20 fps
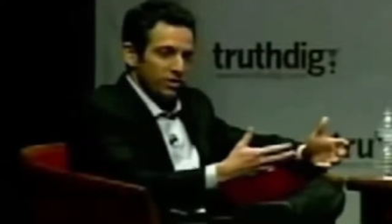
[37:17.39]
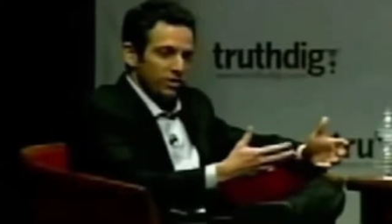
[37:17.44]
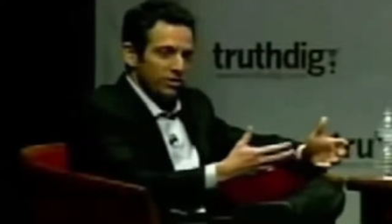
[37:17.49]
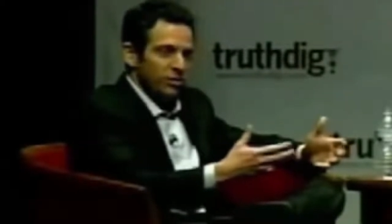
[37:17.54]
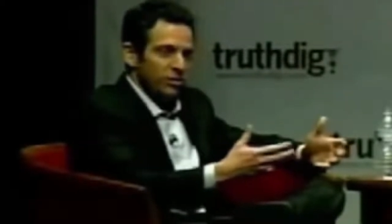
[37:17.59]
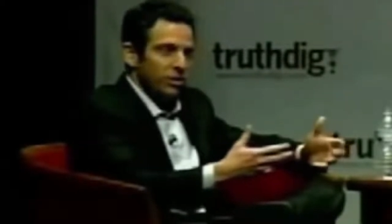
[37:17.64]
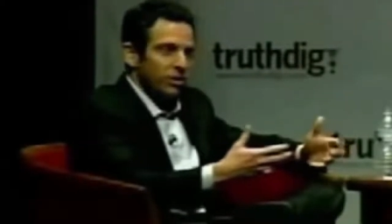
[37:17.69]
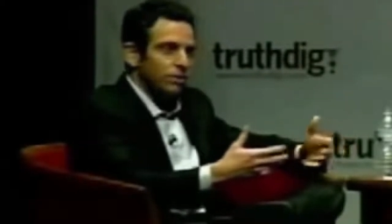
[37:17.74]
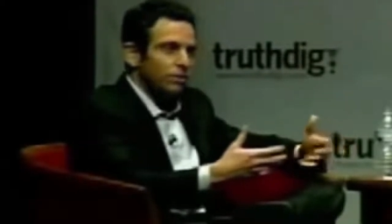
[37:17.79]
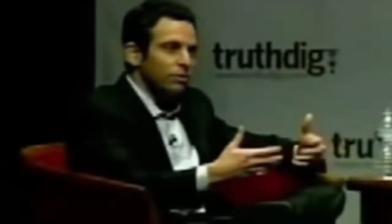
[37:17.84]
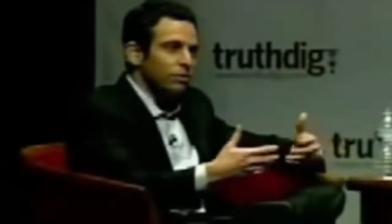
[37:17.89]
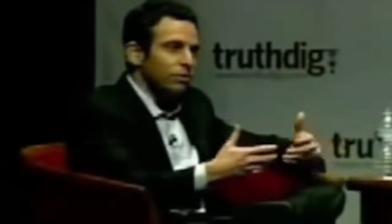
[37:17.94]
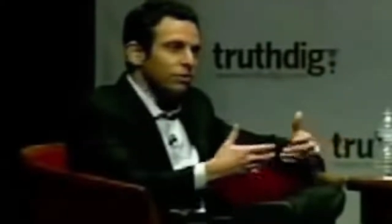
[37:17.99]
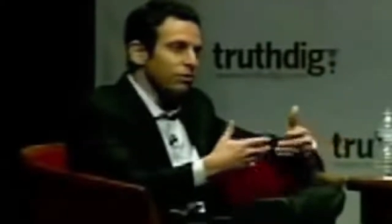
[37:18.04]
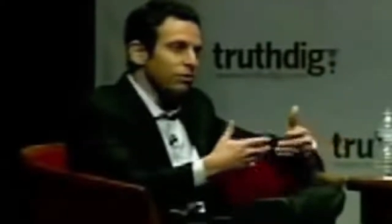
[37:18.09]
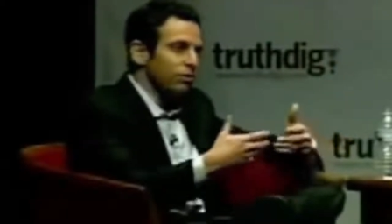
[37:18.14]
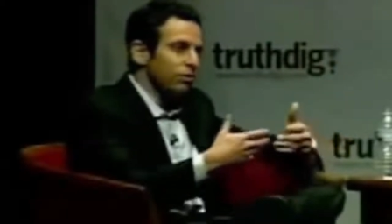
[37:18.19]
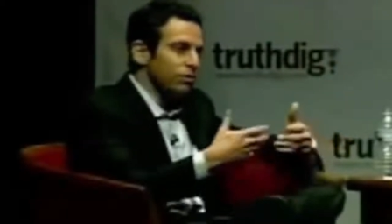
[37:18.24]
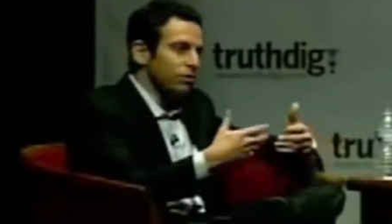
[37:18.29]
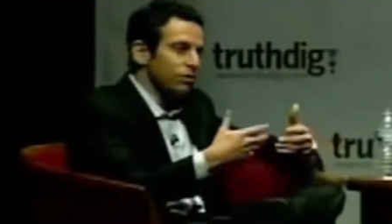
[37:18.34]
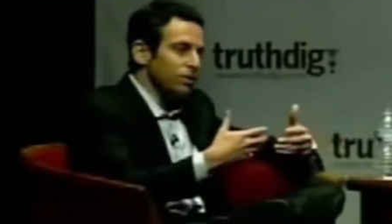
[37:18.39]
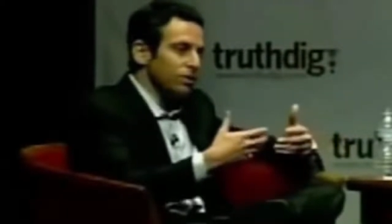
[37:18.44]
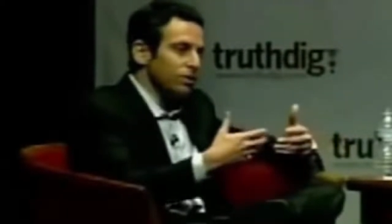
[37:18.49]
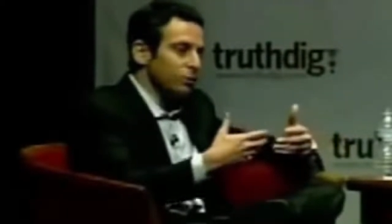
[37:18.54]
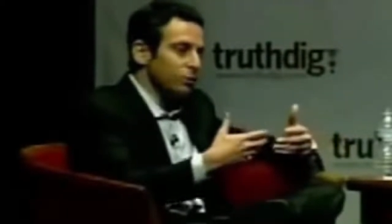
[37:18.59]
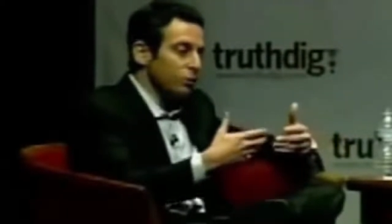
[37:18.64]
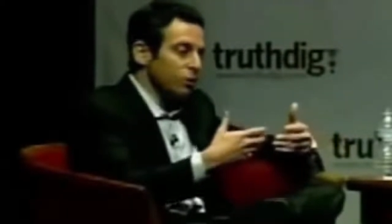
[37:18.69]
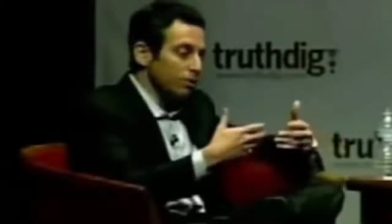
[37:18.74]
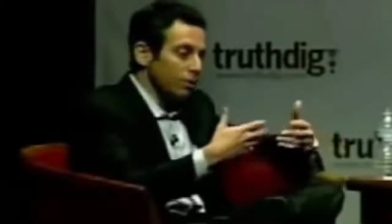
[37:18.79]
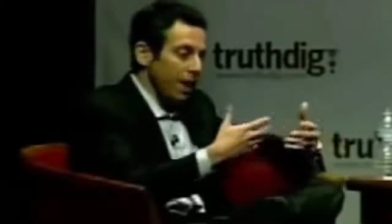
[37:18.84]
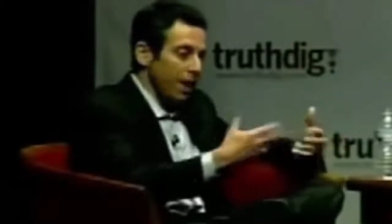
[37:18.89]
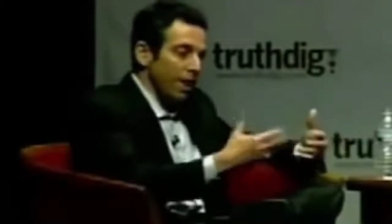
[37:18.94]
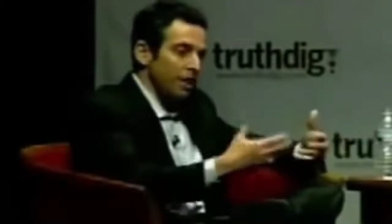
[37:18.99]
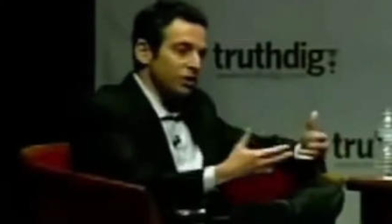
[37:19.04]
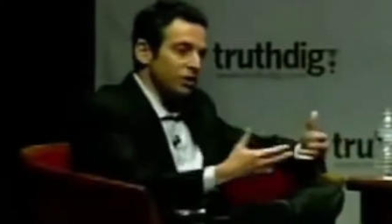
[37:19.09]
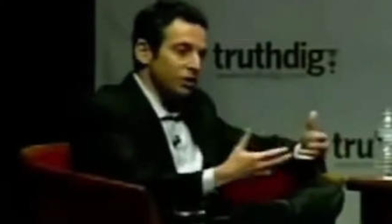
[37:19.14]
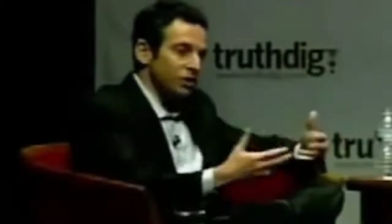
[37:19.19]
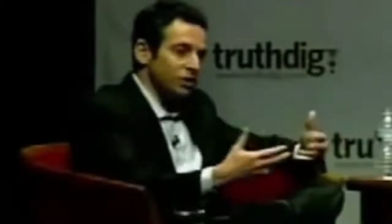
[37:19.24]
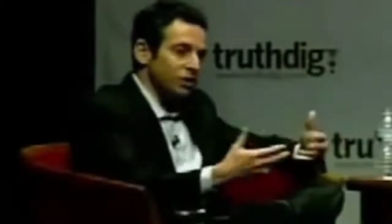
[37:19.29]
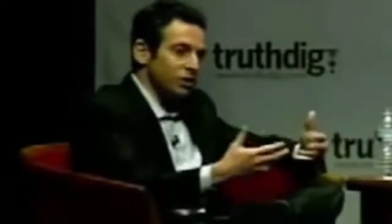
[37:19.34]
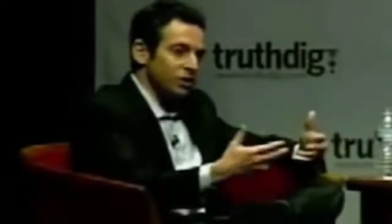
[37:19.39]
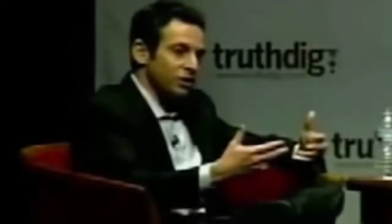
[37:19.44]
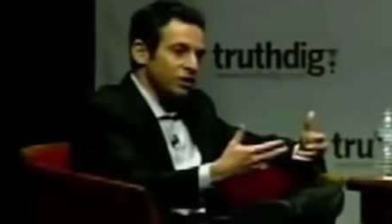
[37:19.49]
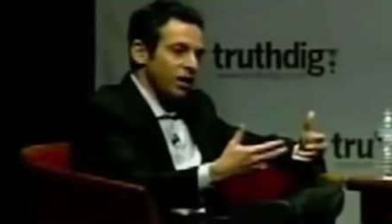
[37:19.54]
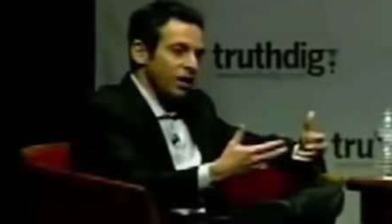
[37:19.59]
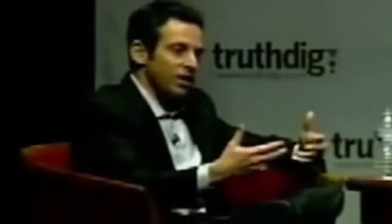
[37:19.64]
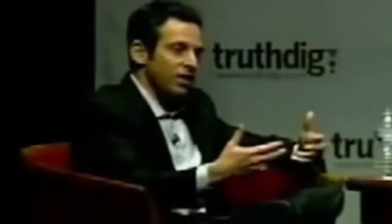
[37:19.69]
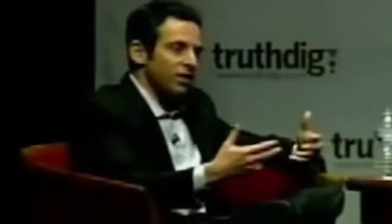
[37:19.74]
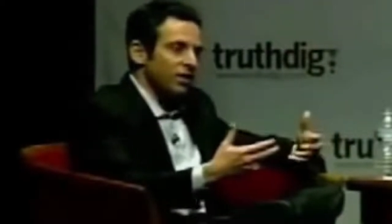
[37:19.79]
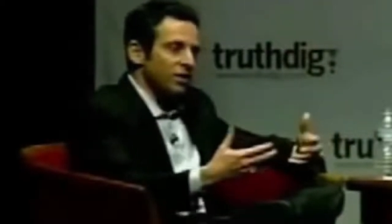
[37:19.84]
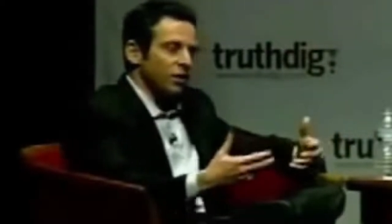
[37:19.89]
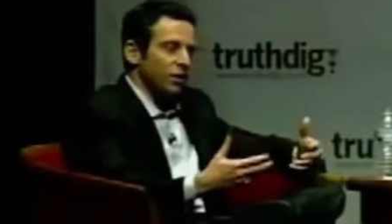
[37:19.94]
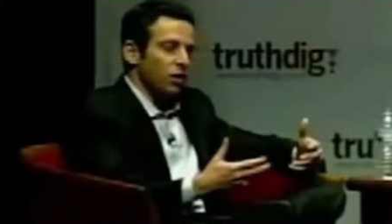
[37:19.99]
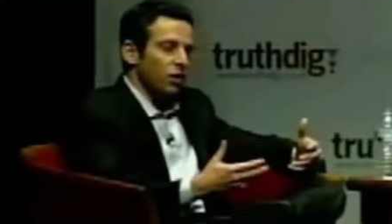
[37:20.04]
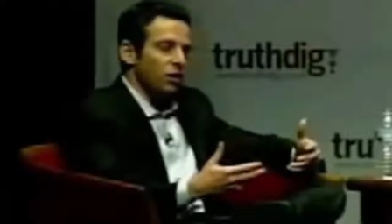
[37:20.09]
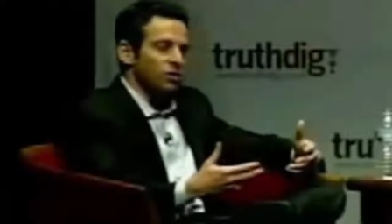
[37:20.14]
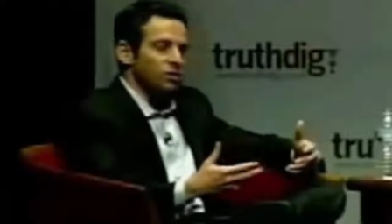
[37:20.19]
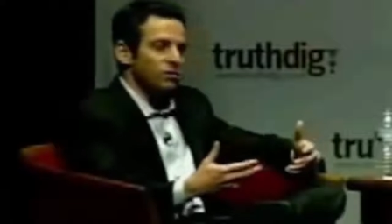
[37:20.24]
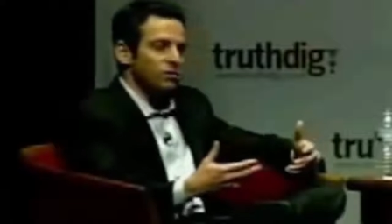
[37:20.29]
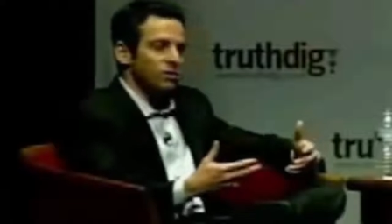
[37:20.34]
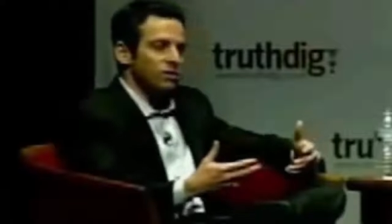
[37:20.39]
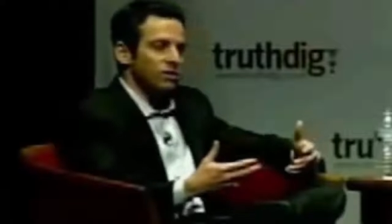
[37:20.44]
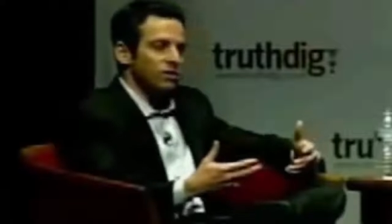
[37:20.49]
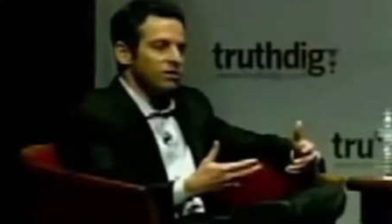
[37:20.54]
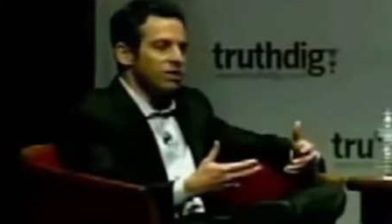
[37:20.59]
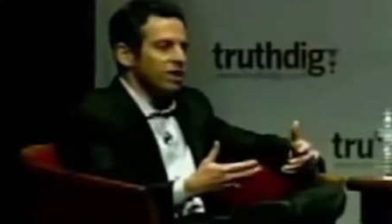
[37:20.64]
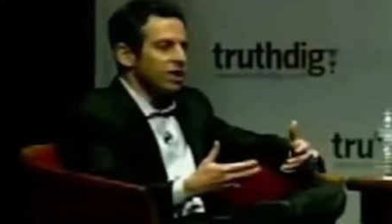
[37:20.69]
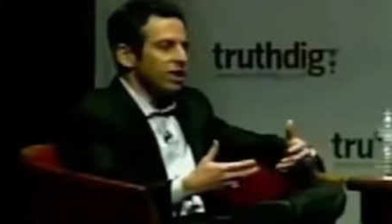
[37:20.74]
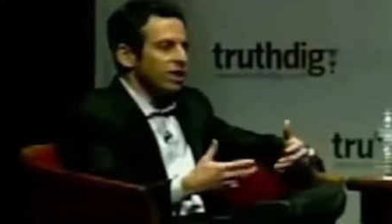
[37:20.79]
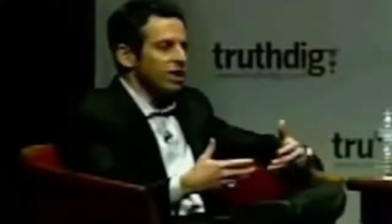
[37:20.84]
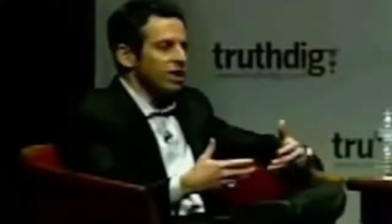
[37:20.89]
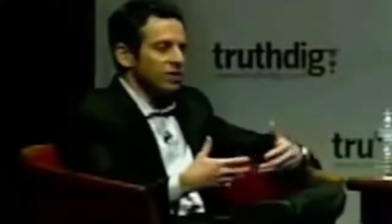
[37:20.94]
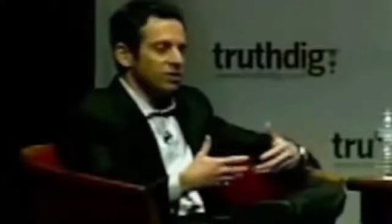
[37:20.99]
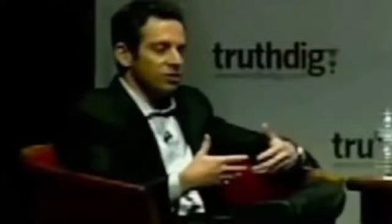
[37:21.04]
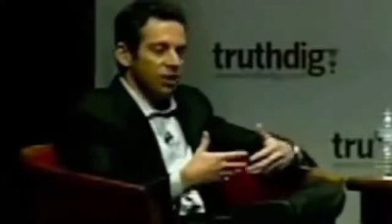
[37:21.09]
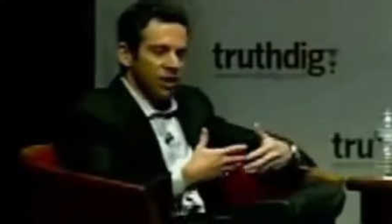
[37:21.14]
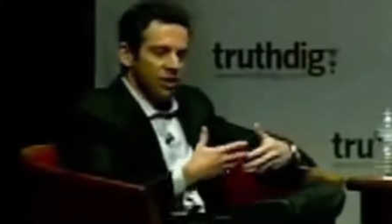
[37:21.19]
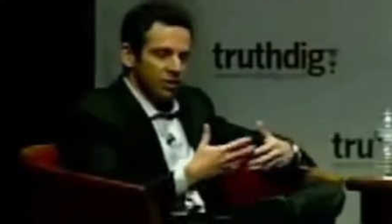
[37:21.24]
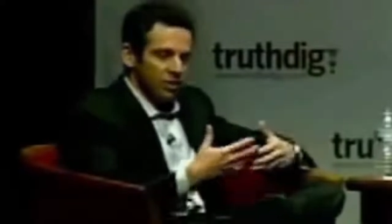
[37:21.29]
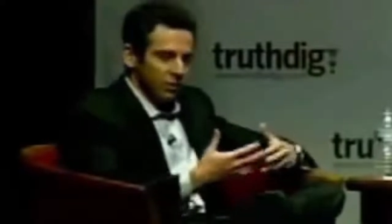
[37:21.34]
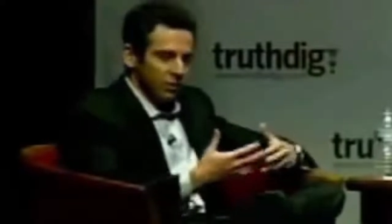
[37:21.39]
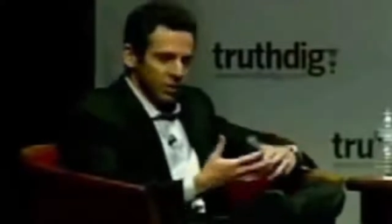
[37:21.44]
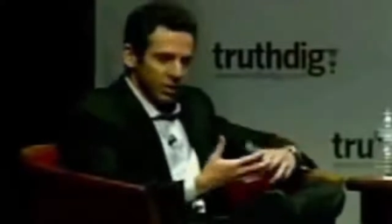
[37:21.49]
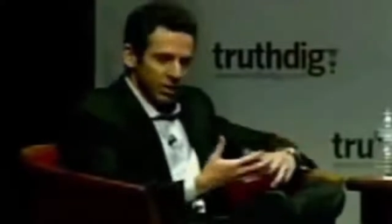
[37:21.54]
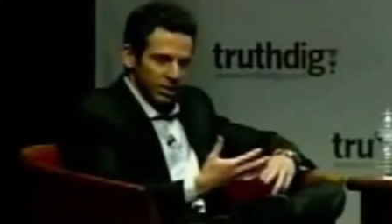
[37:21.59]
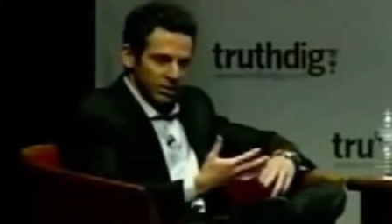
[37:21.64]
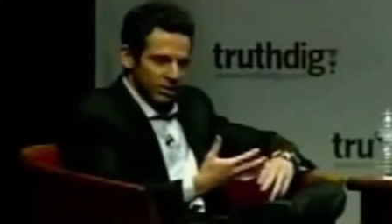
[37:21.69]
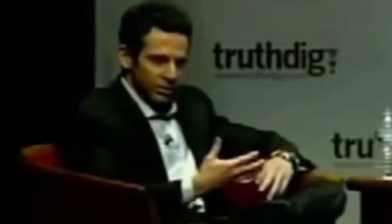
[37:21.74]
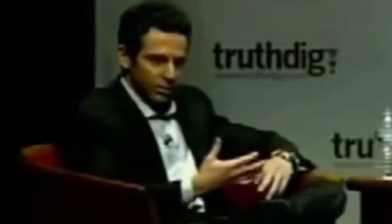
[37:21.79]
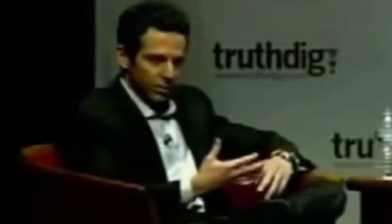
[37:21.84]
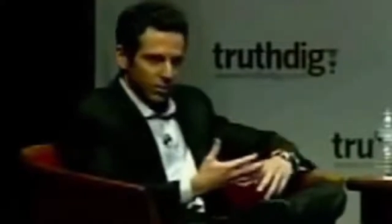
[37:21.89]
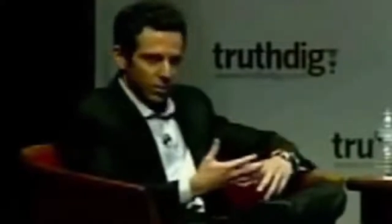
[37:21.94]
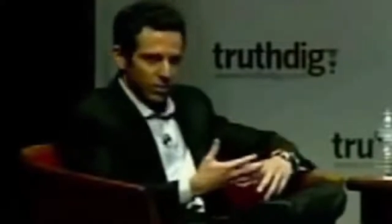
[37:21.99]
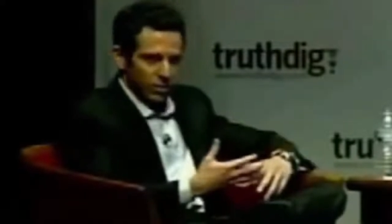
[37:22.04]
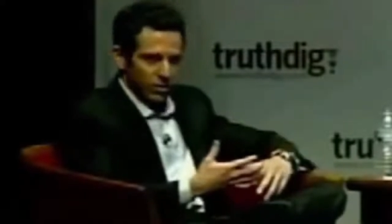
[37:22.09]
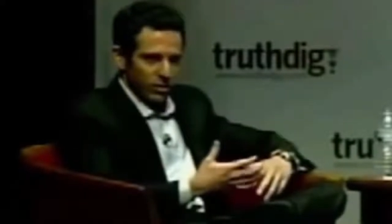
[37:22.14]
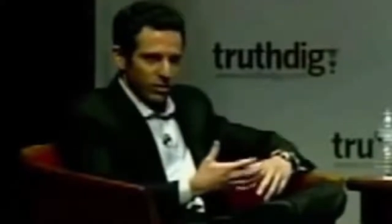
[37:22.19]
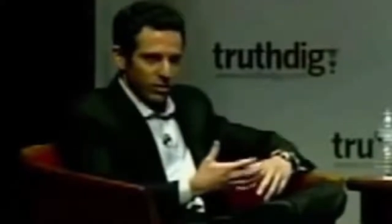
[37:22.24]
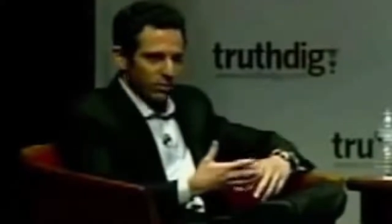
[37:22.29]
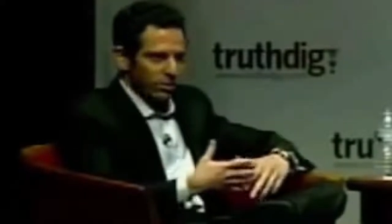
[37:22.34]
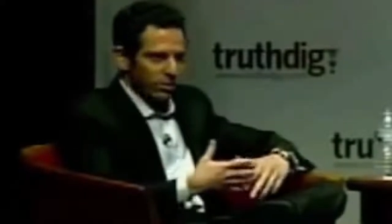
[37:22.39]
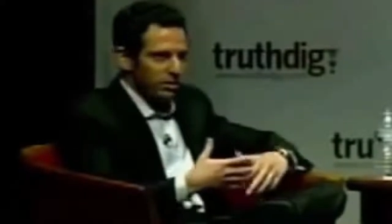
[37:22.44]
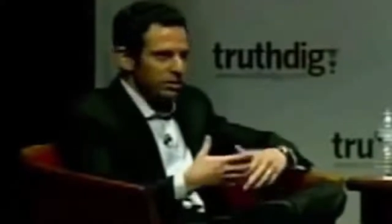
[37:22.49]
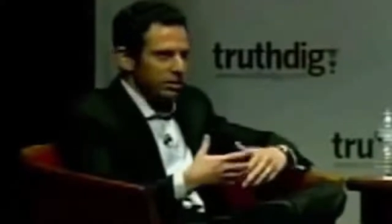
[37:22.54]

seem to, seem to imagine that the cause of this is not their belief in martyrdom.